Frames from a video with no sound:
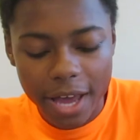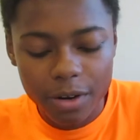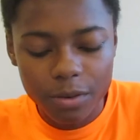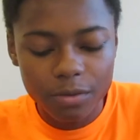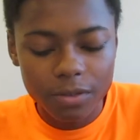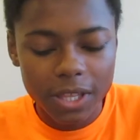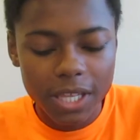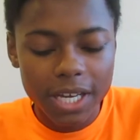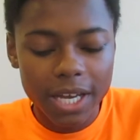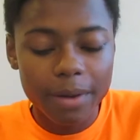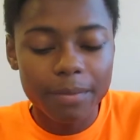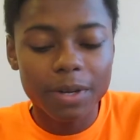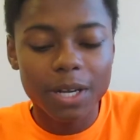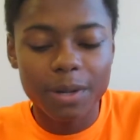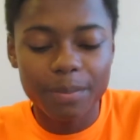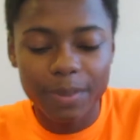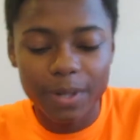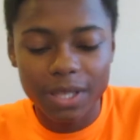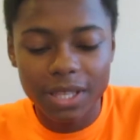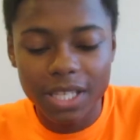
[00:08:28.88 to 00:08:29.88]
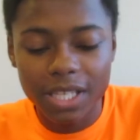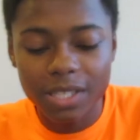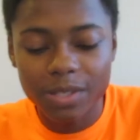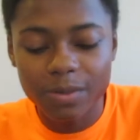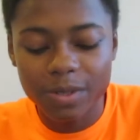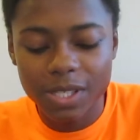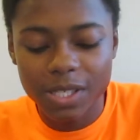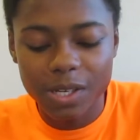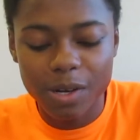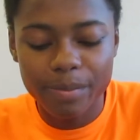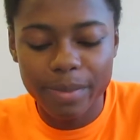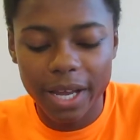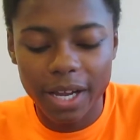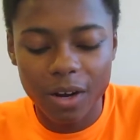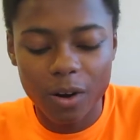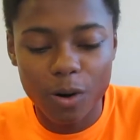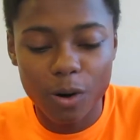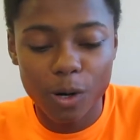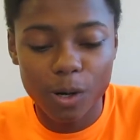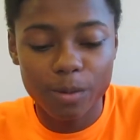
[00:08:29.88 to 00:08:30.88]
I don't think I'm gonna put these ones on
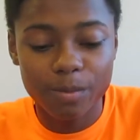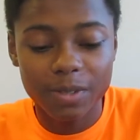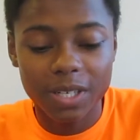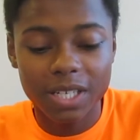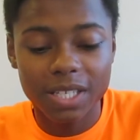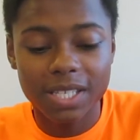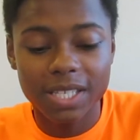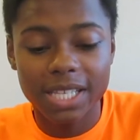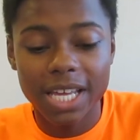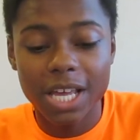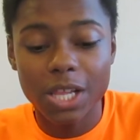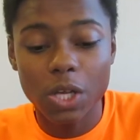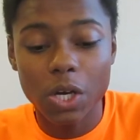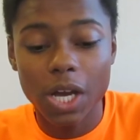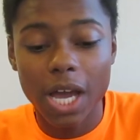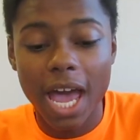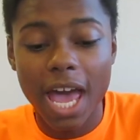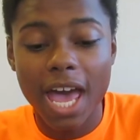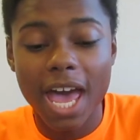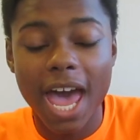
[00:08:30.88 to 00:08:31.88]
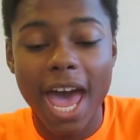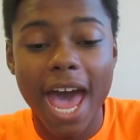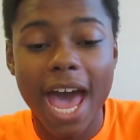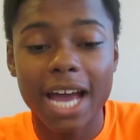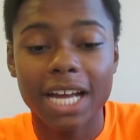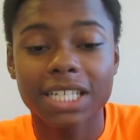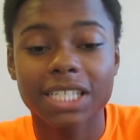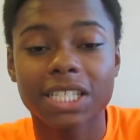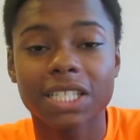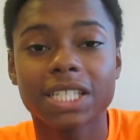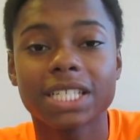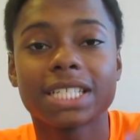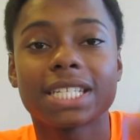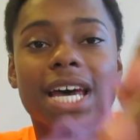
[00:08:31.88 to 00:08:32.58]
my arm because they look actually